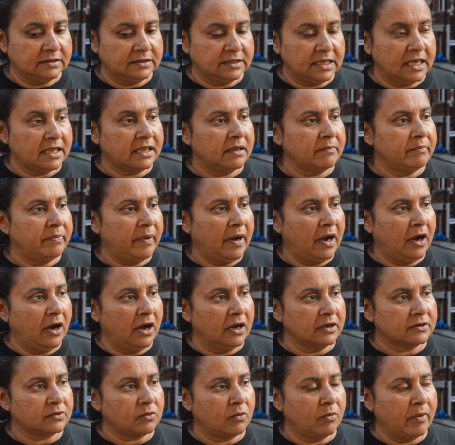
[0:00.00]
taking
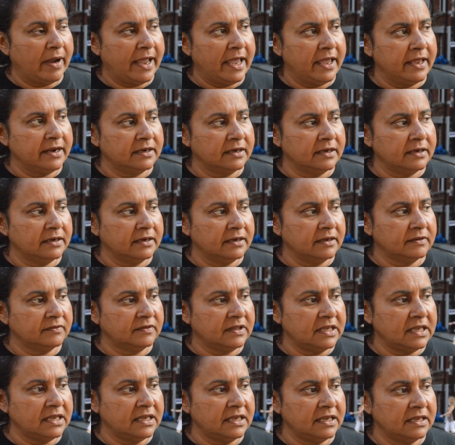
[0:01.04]
part when
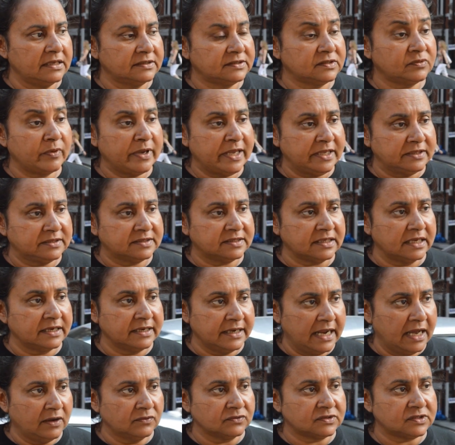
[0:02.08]
the Swedes
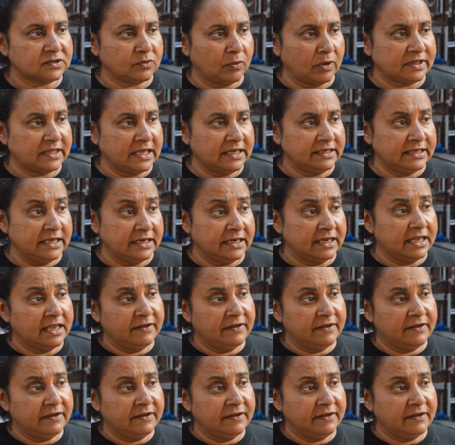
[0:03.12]
announced what they did,